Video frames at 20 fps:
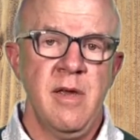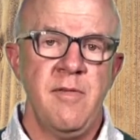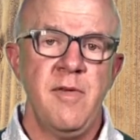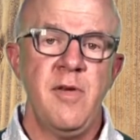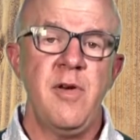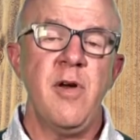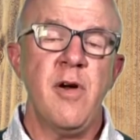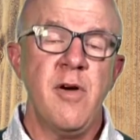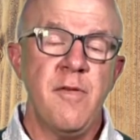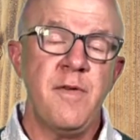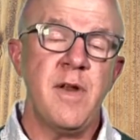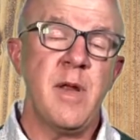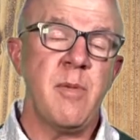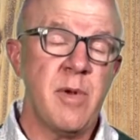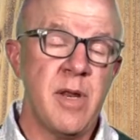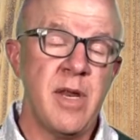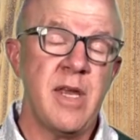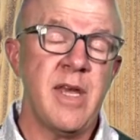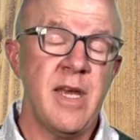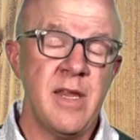Very often I'm
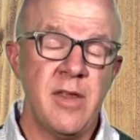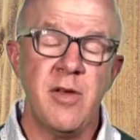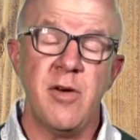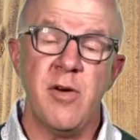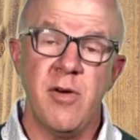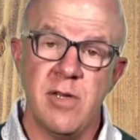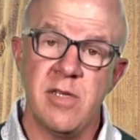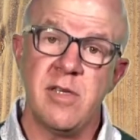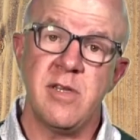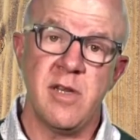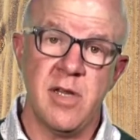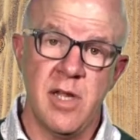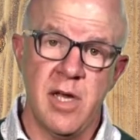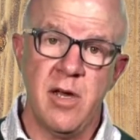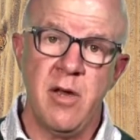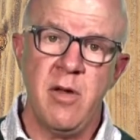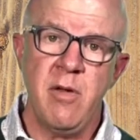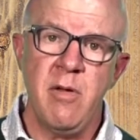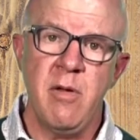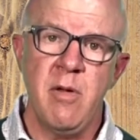going to get the answer
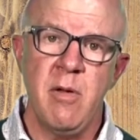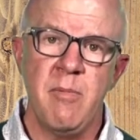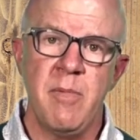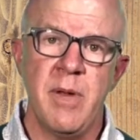no,